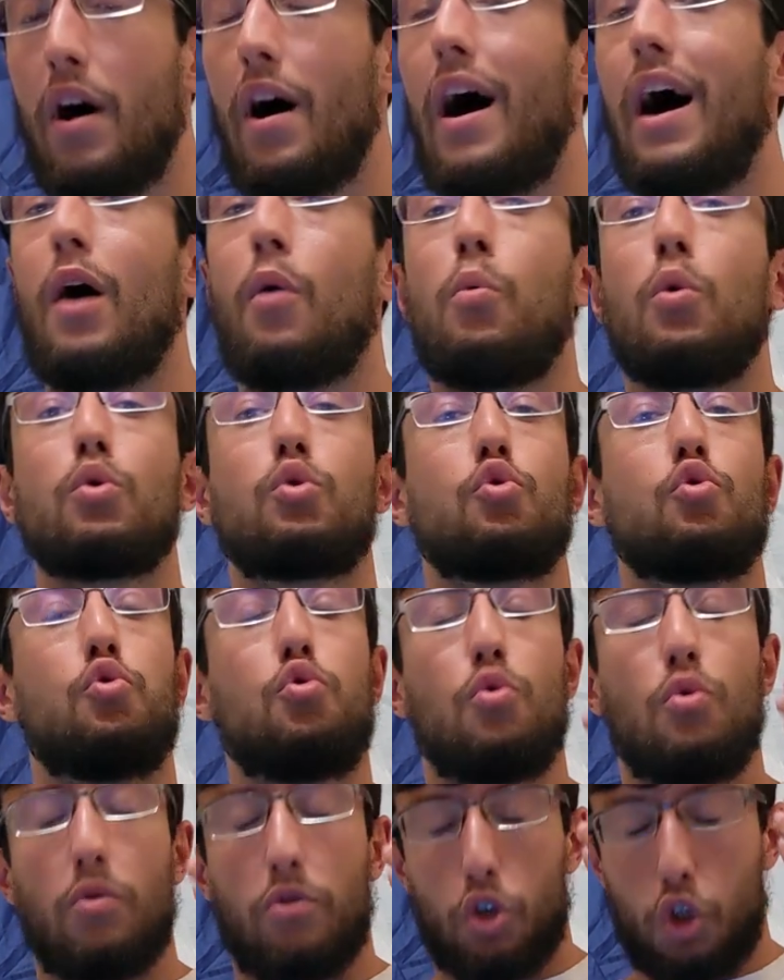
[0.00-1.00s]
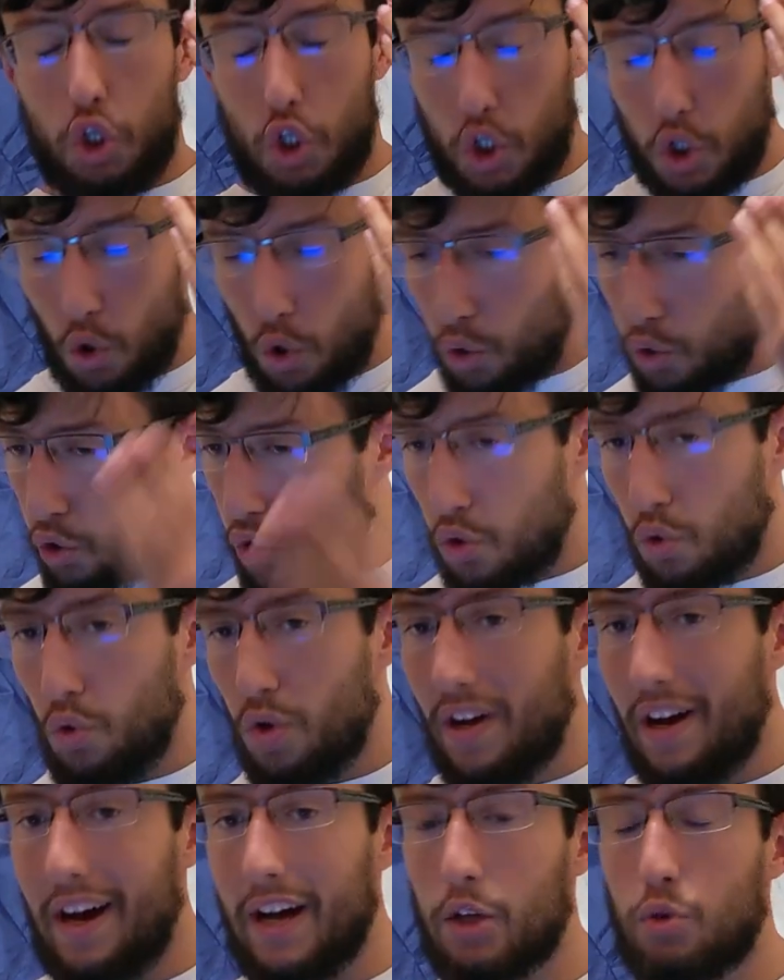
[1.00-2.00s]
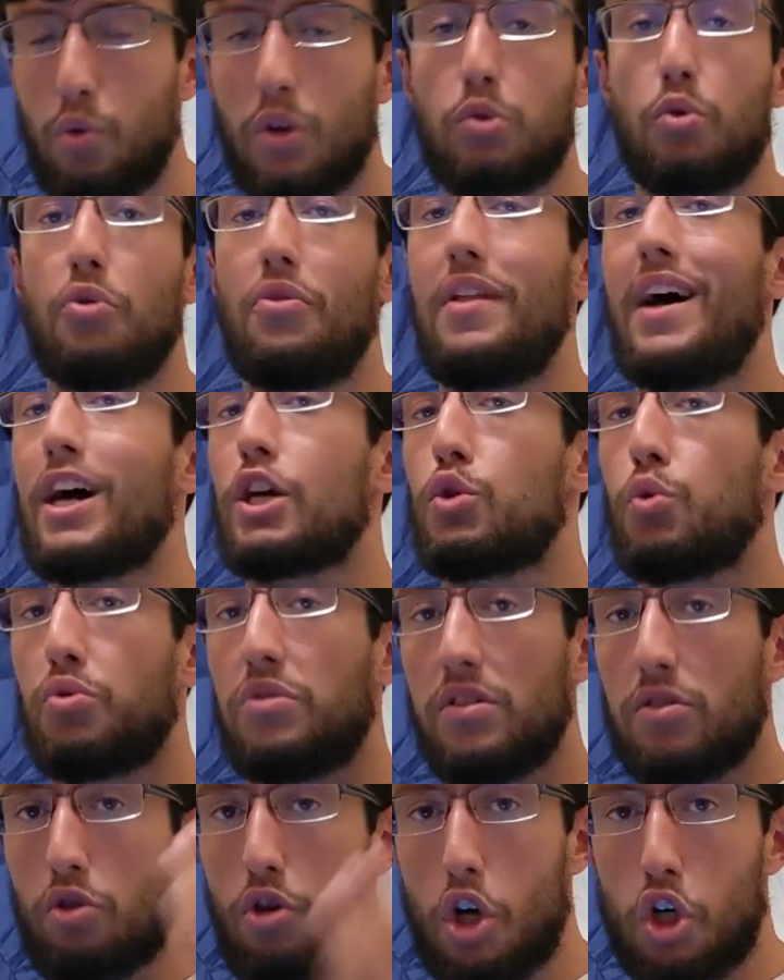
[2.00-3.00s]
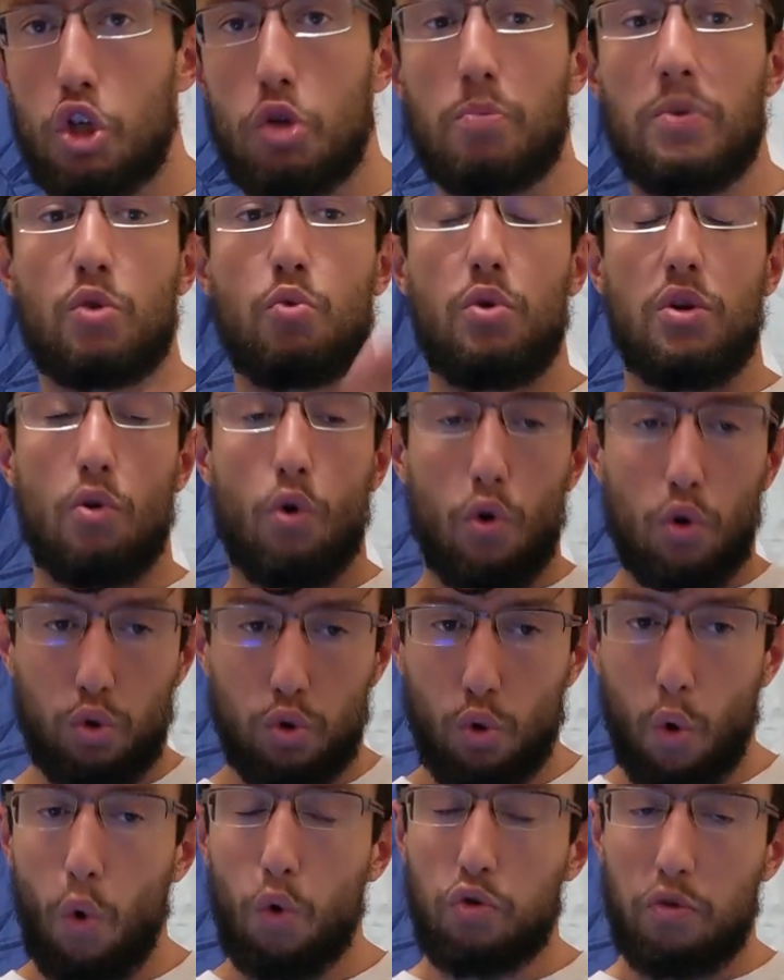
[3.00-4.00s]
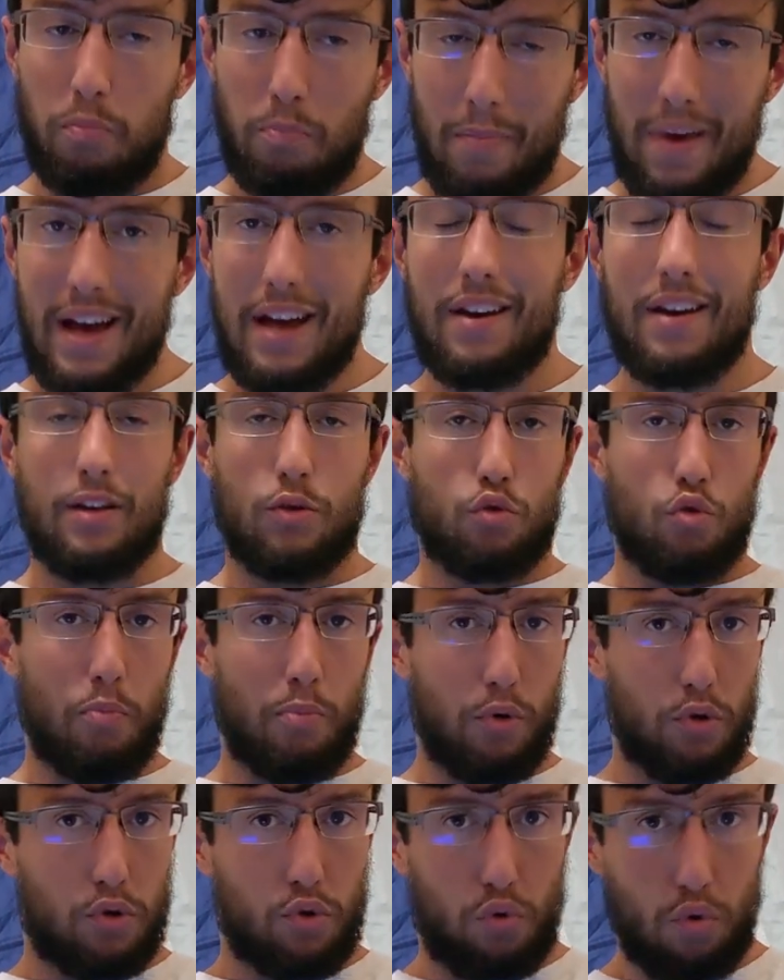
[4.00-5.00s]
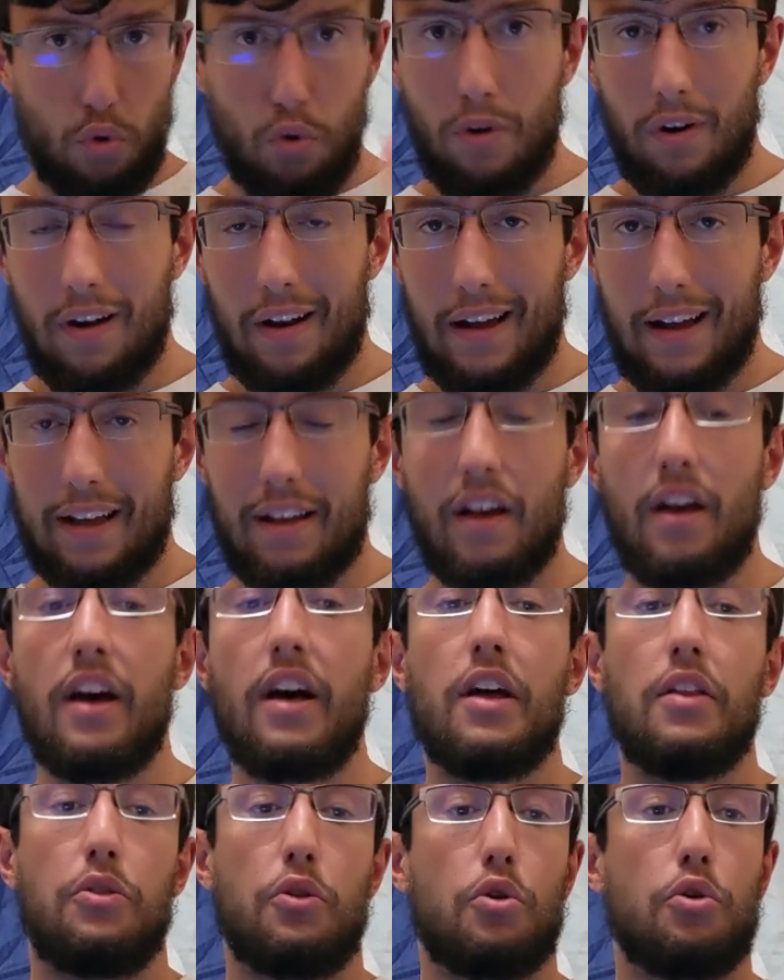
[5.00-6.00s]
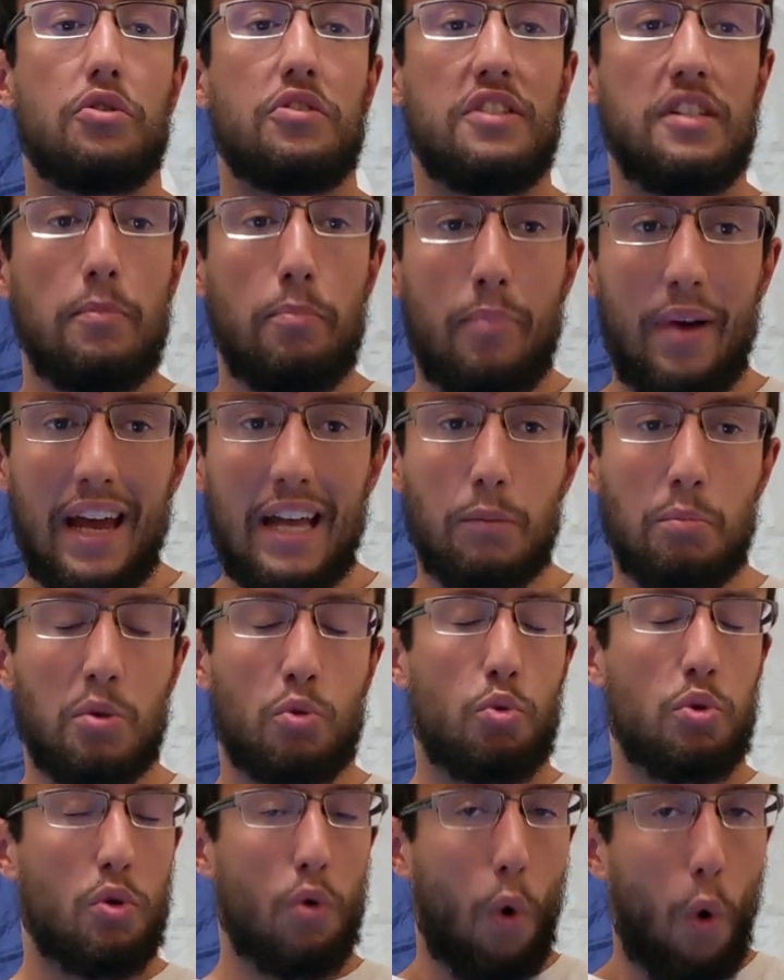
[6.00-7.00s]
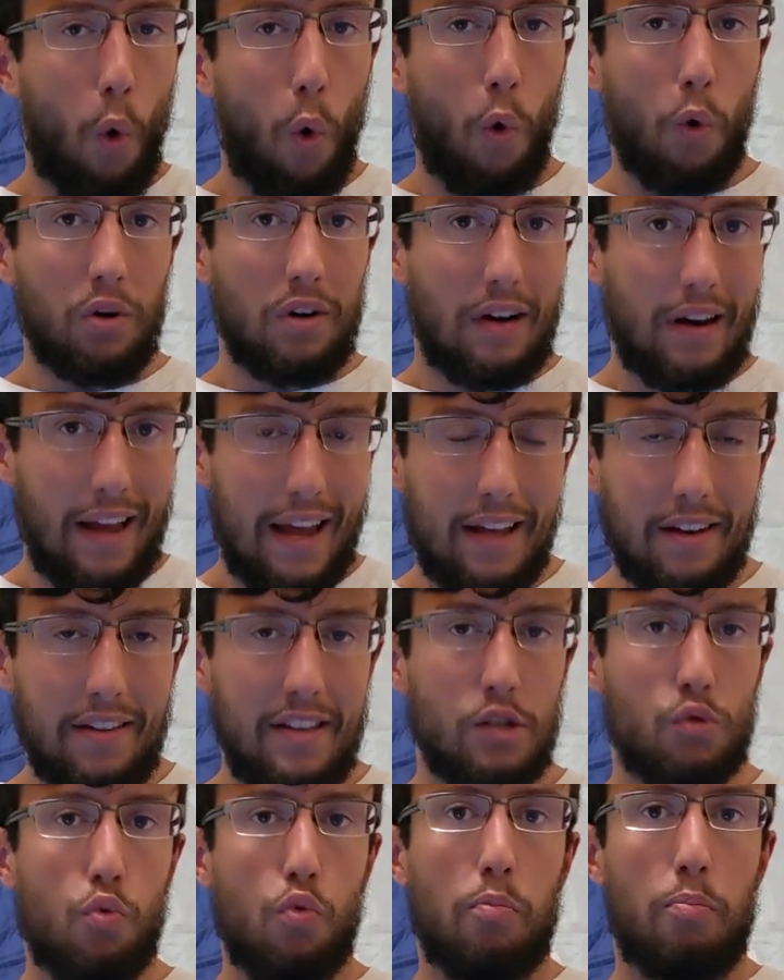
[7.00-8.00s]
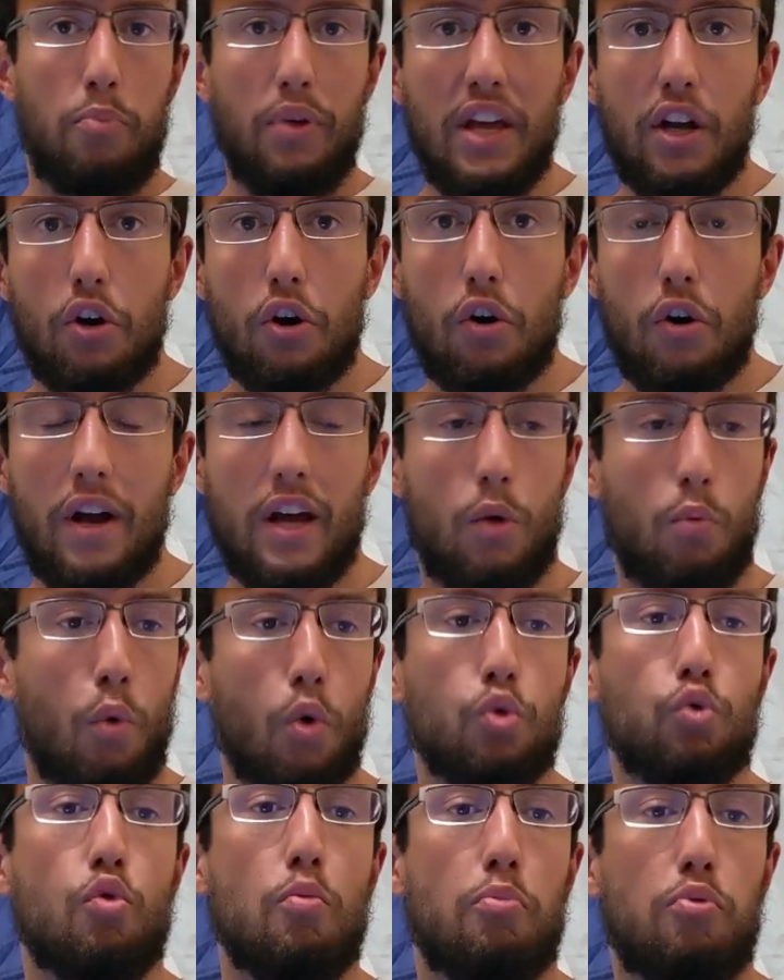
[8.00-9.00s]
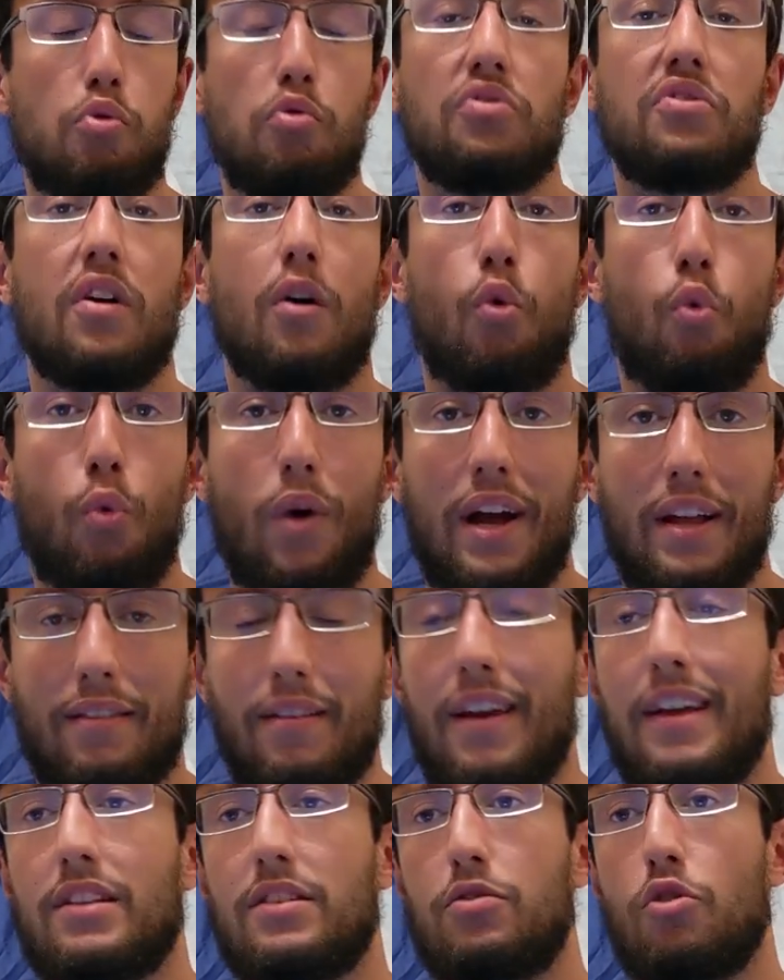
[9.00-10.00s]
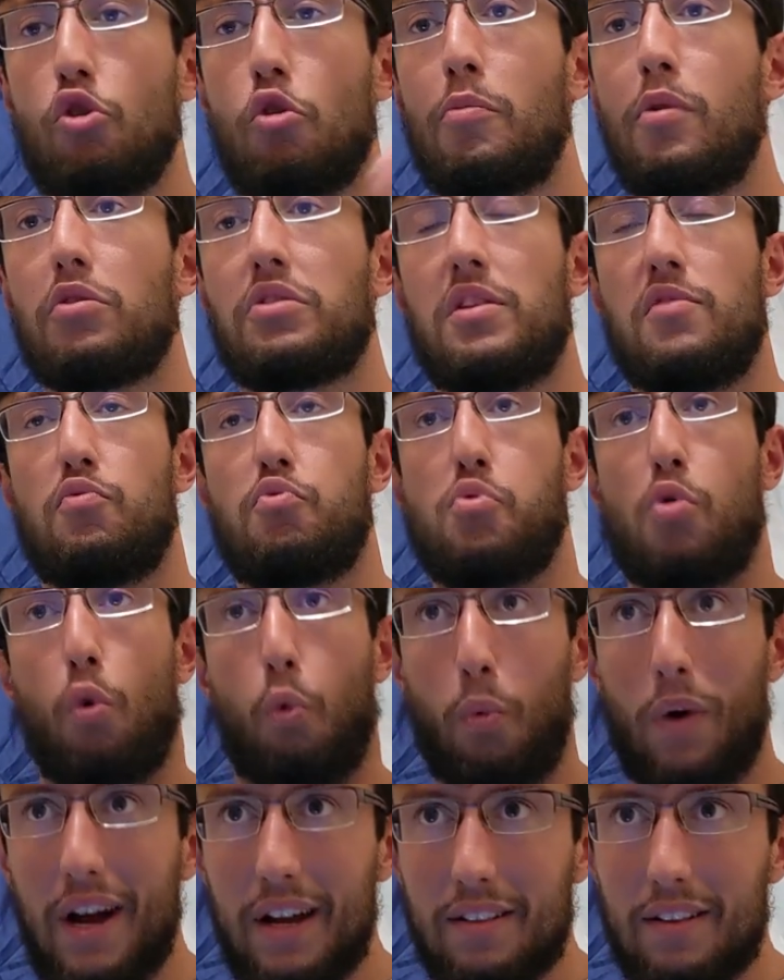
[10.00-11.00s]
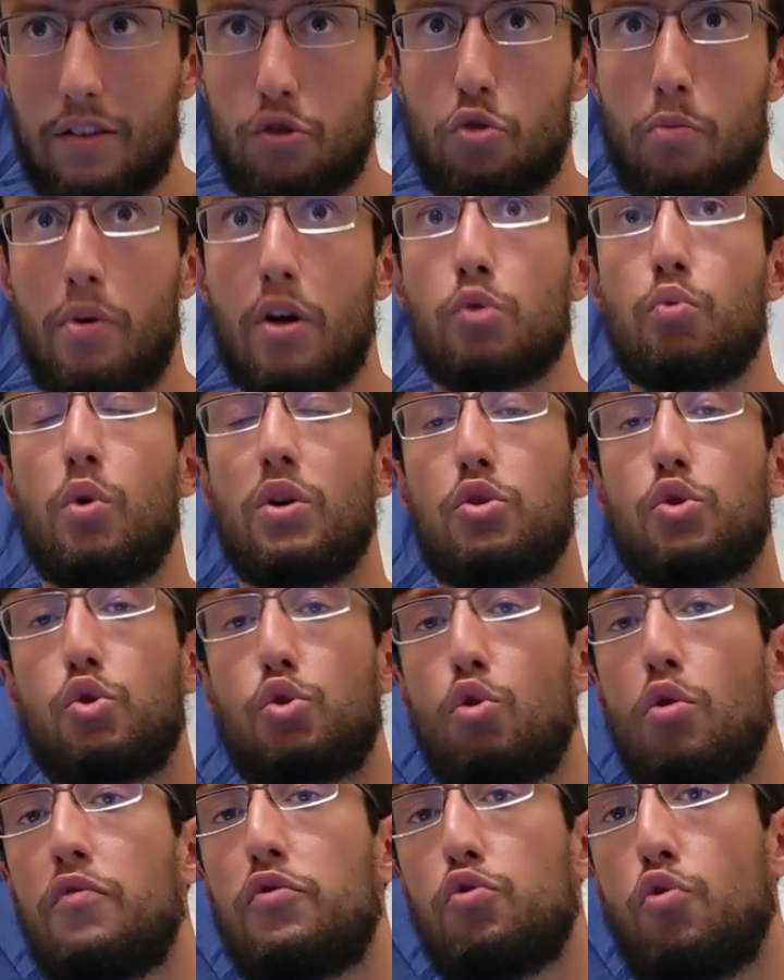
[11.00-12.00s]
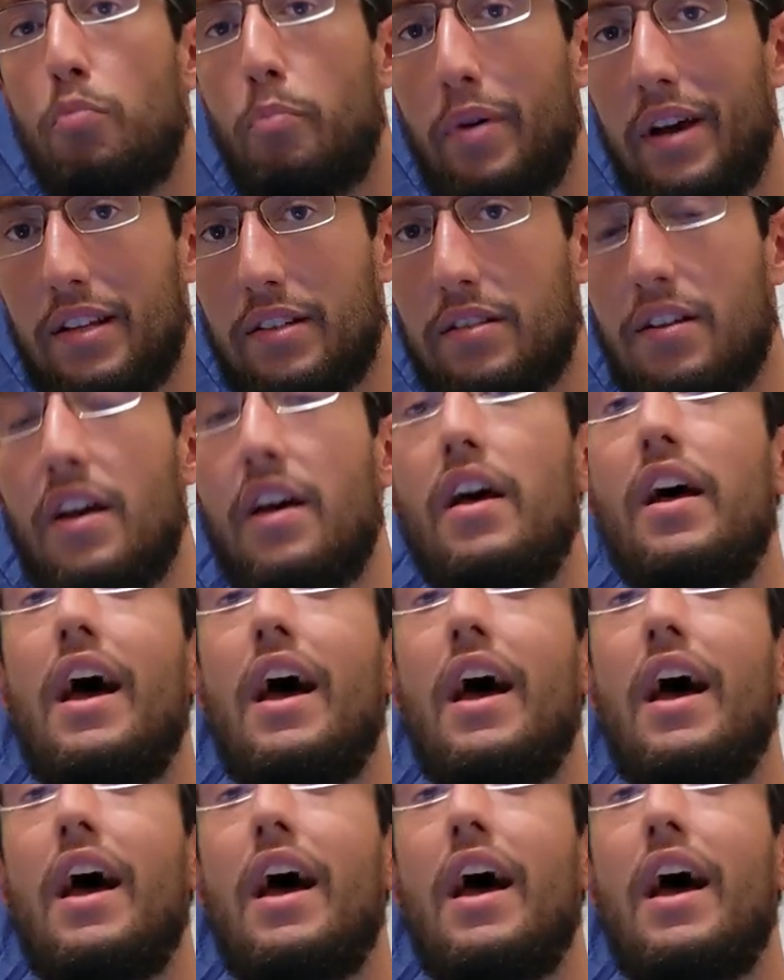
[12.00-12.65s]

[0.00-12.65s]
I want to show to you guys what an actual discussion between adult men is supposed to look like, not a debate between old ladies who bicker and want to prove they're right. It's not about if you're right, it's about what serves you best.